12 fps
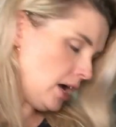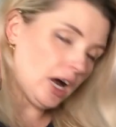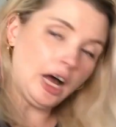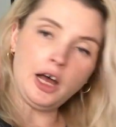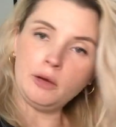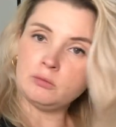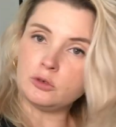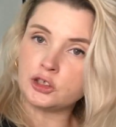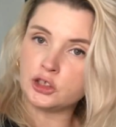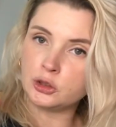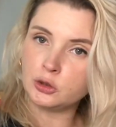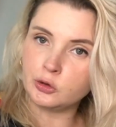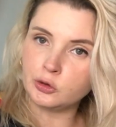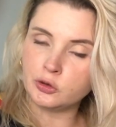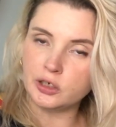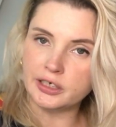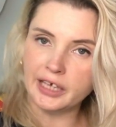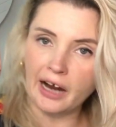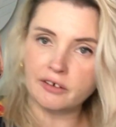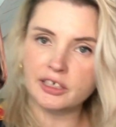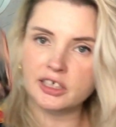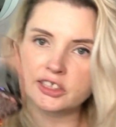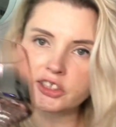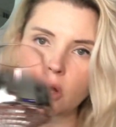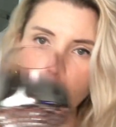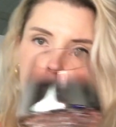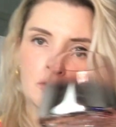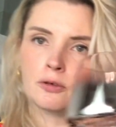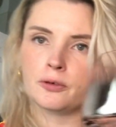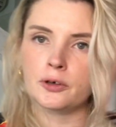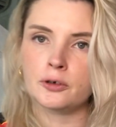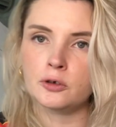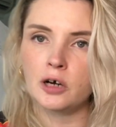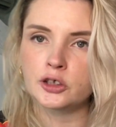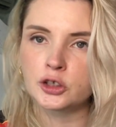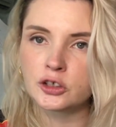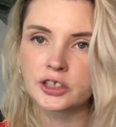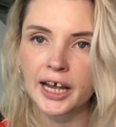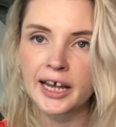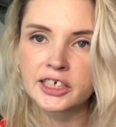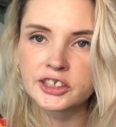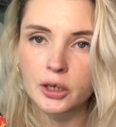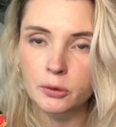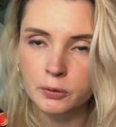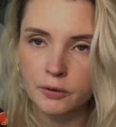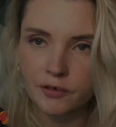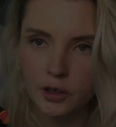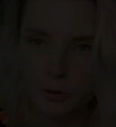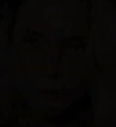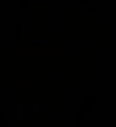to carry us on through today's review.